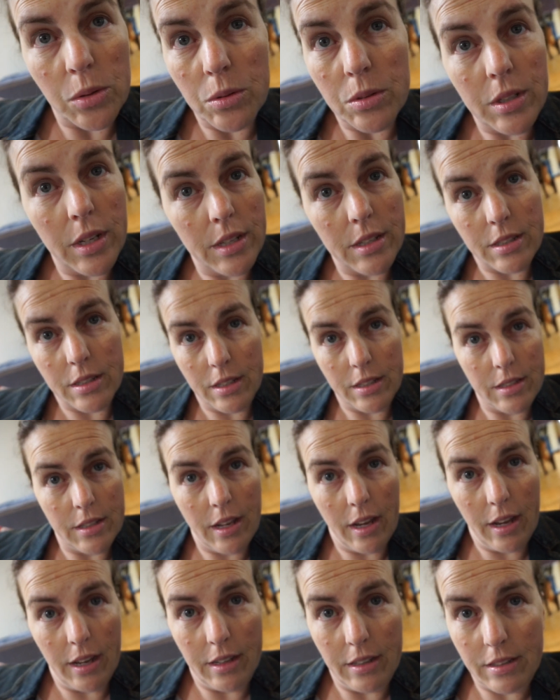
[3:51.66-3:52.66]
Who does this,
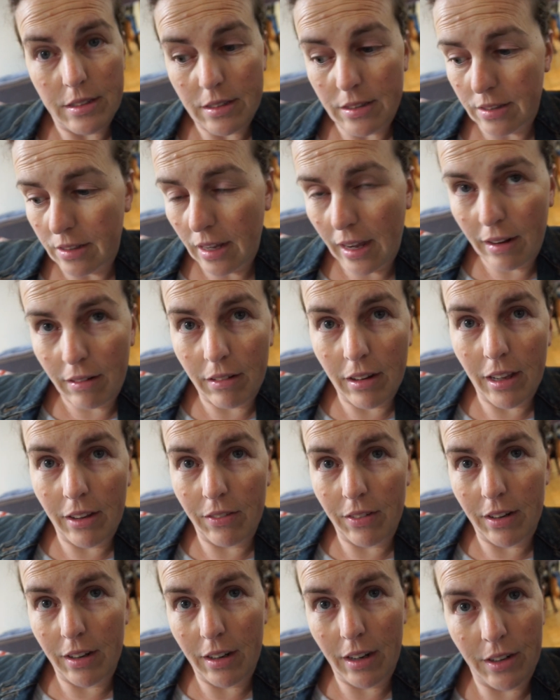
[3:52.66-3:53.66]
guys? I don't
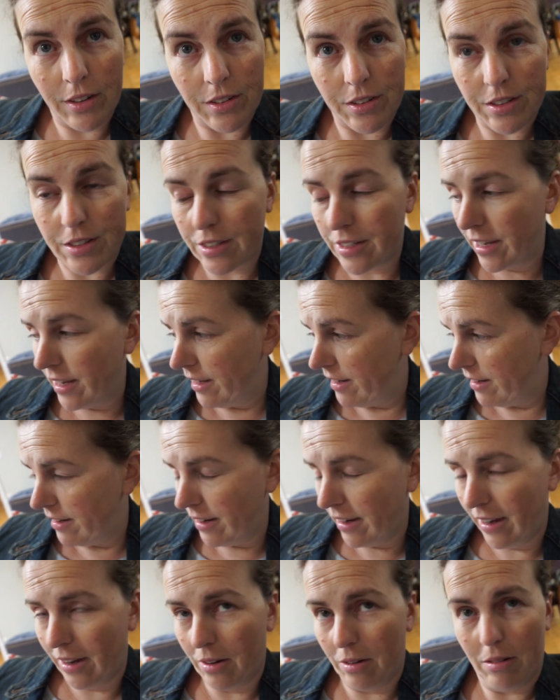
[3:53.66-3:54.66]
even
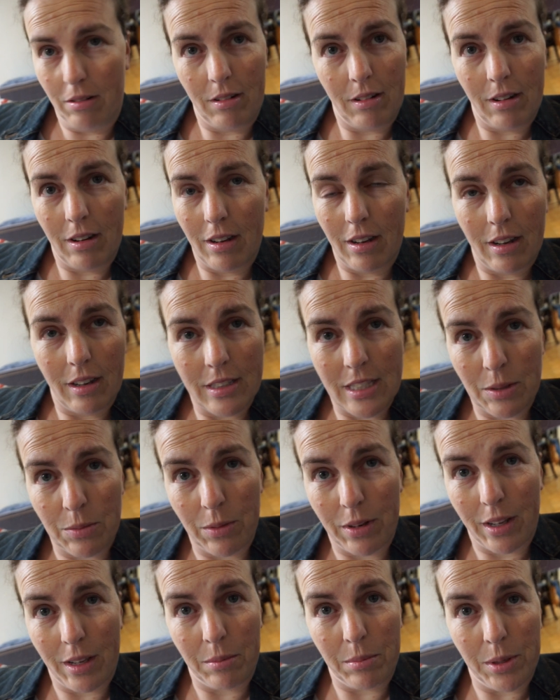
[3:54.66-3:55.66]
understand how
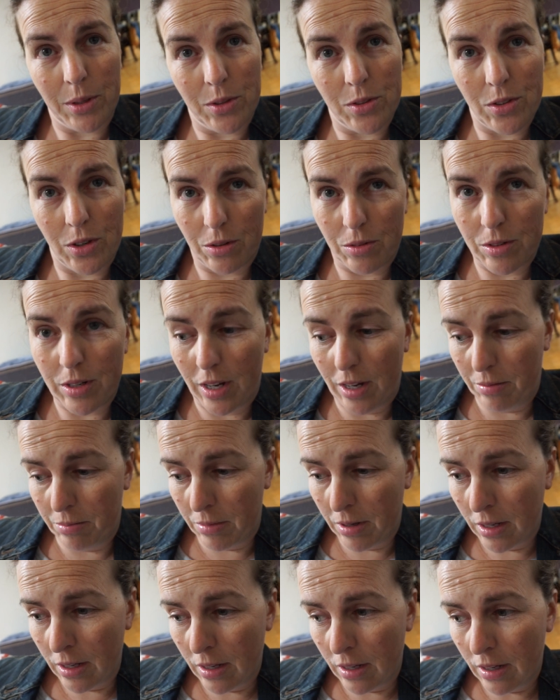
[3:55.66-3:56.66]
someone can be so
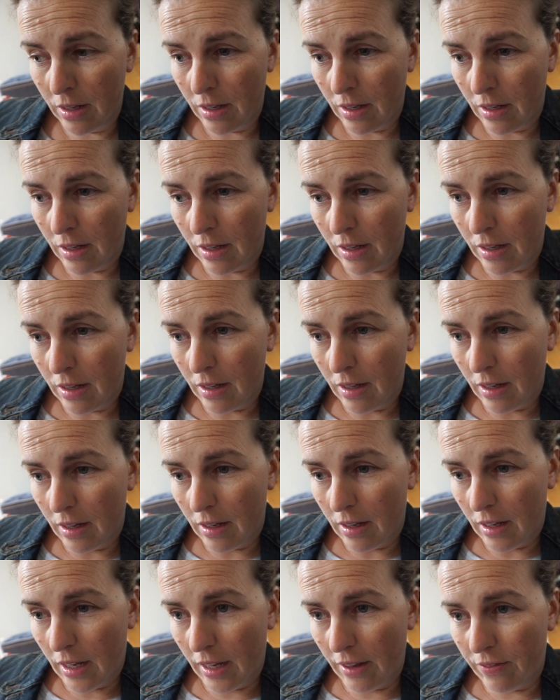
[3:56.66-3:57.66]
dumb.
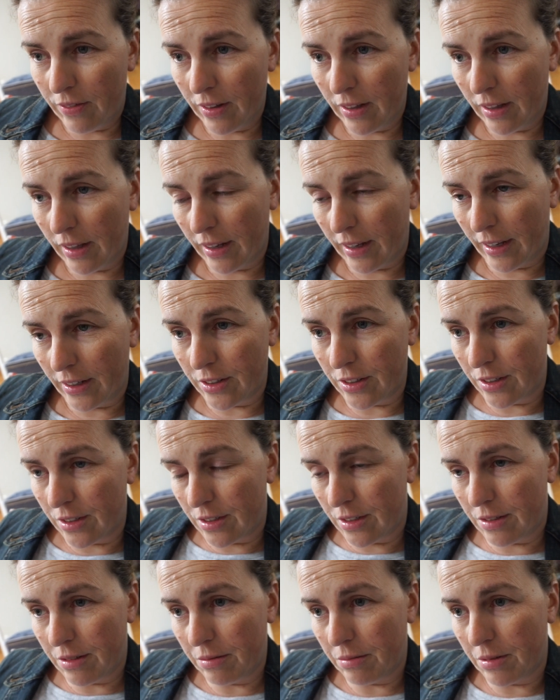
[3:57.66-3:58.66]
I feel like I
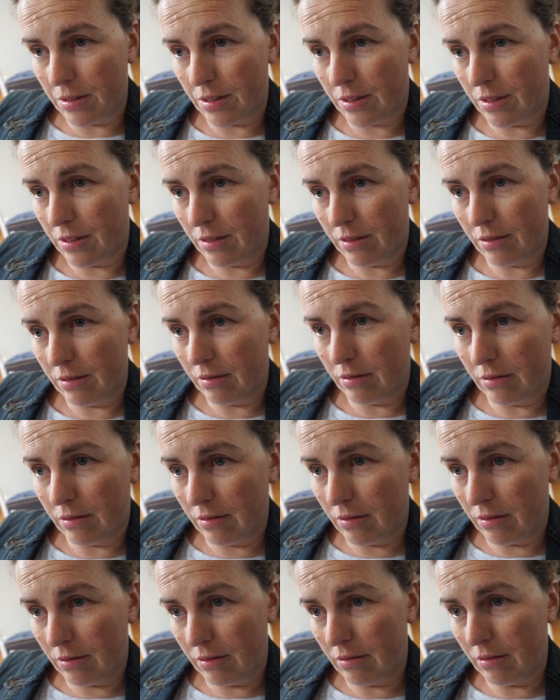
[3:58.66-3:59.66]
just was...
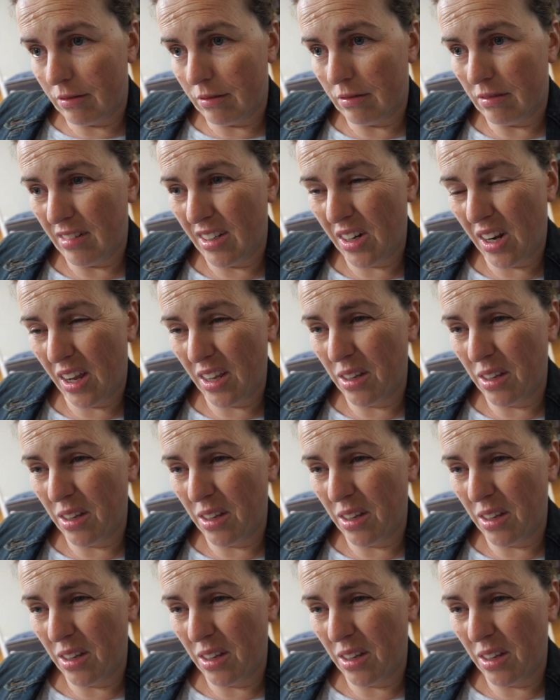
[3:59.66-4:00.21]
You know